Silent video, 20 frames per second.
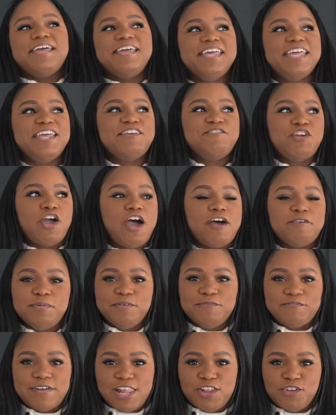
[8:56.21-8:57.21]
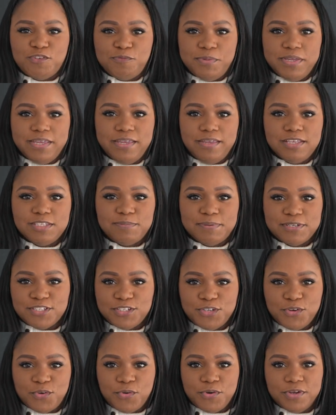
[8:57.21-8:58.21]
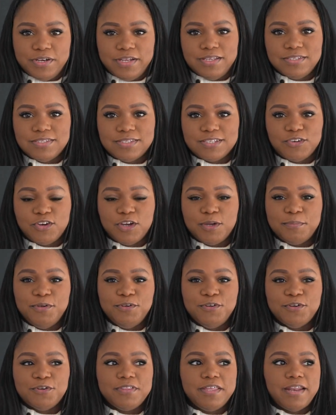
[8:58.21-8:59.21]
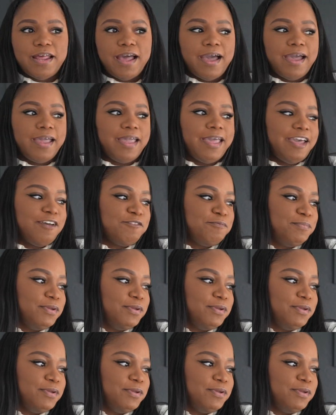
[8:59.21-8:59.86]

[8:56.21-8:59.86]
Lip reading: if y'all have been following me, especially on Instagram, you know that I have